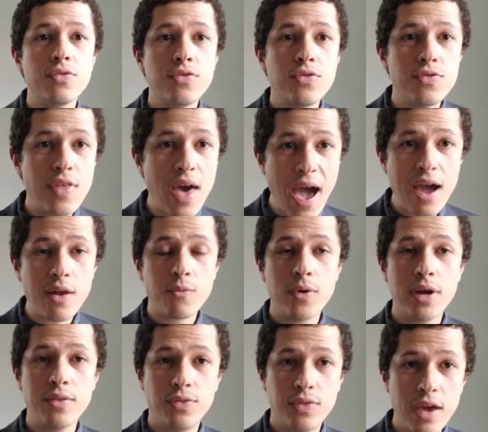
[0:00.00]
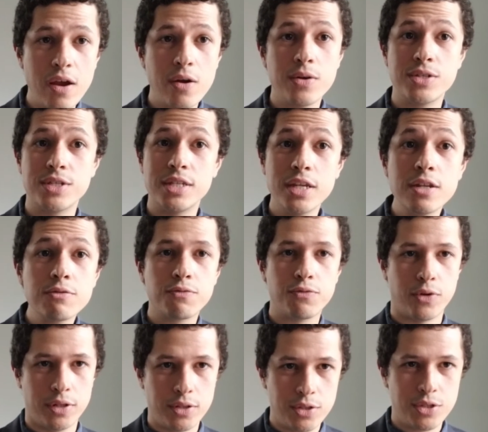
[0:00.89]
That right there is an
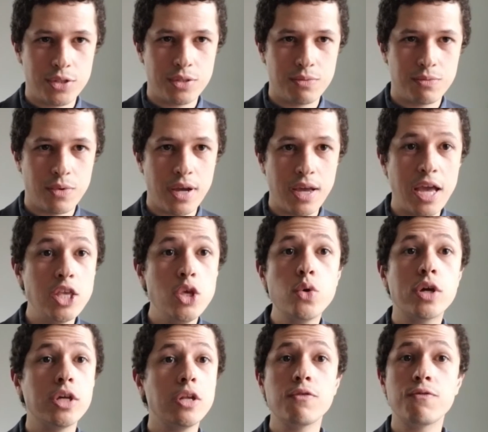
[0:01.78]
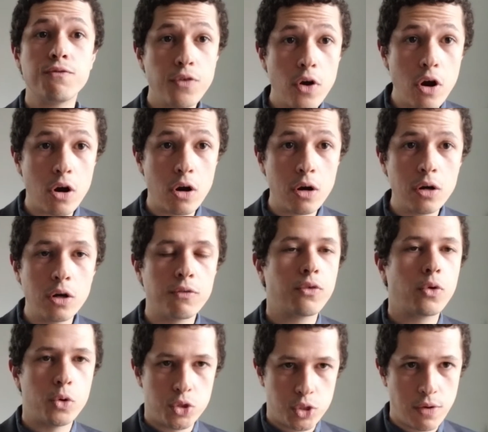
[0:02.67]
inference, right? And you can infer, of
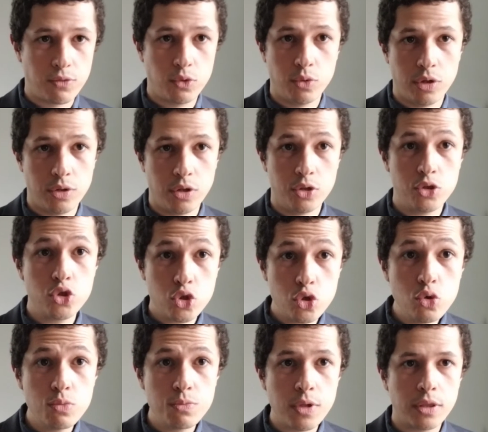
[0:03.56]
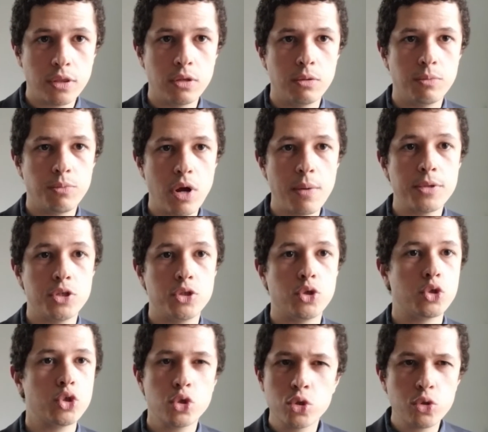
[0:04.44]
course you have to assume that the premises are
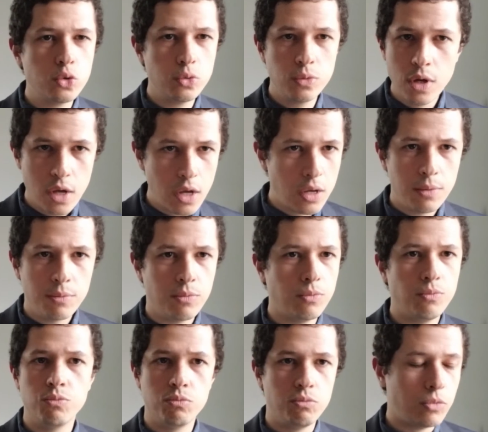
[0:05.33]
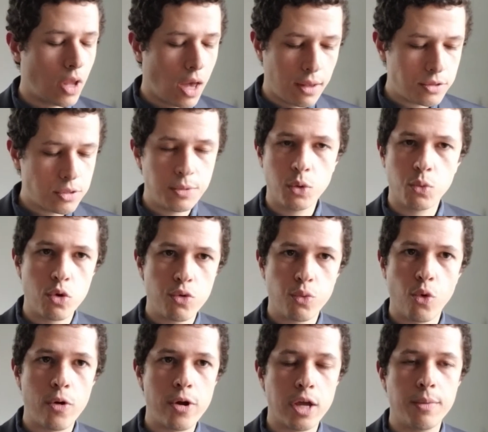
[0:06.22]
true, not something worth
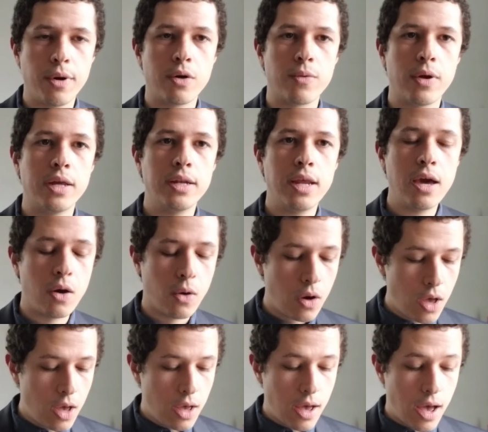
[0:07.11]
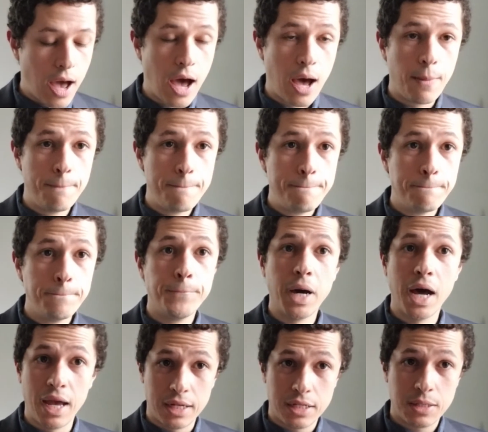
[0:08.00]
worrying about right now.
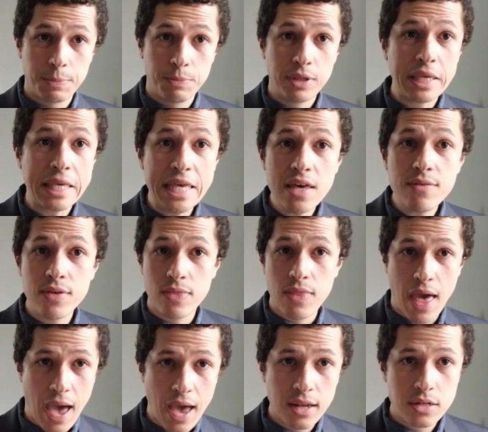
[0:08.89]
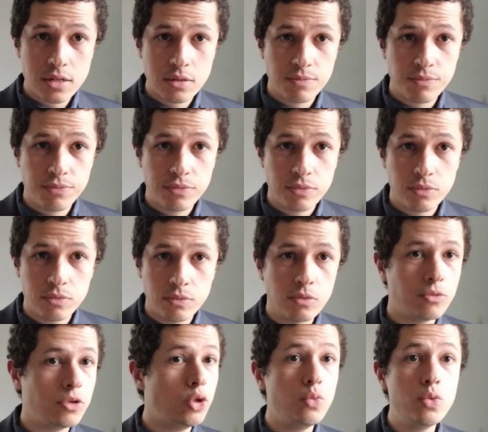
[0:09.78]
But given that,
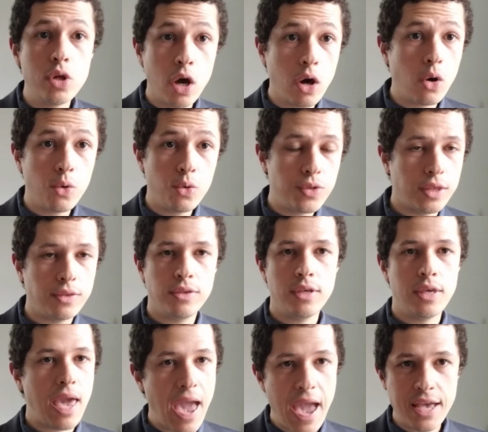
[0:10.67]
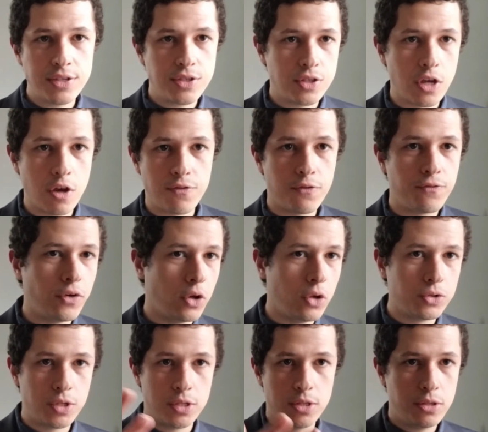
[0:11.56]
you know that the A stuff
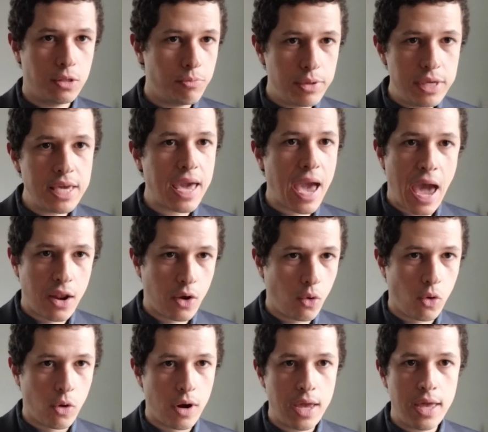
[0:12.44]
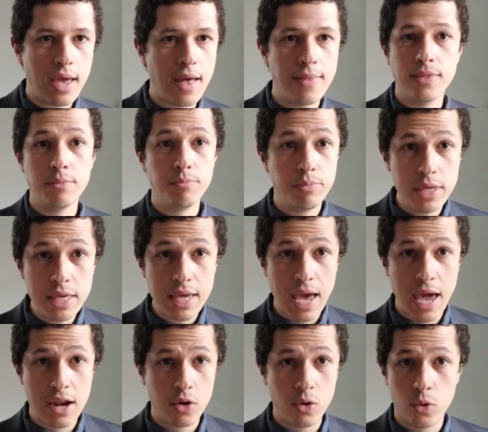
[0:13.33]
falls into the B category and the B
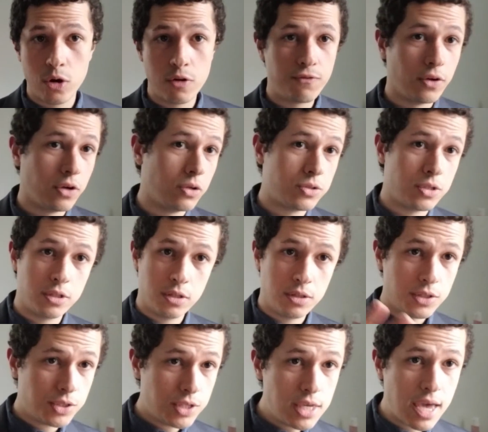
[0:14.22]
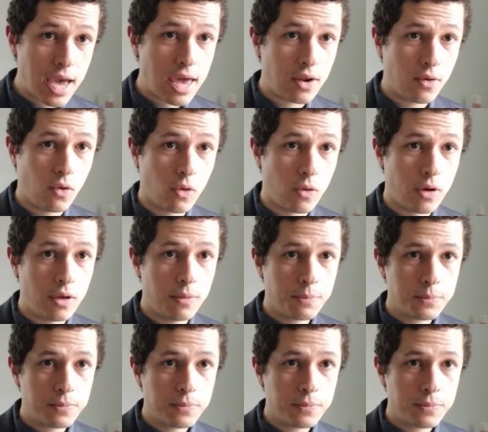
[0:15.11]
category falls into the C category,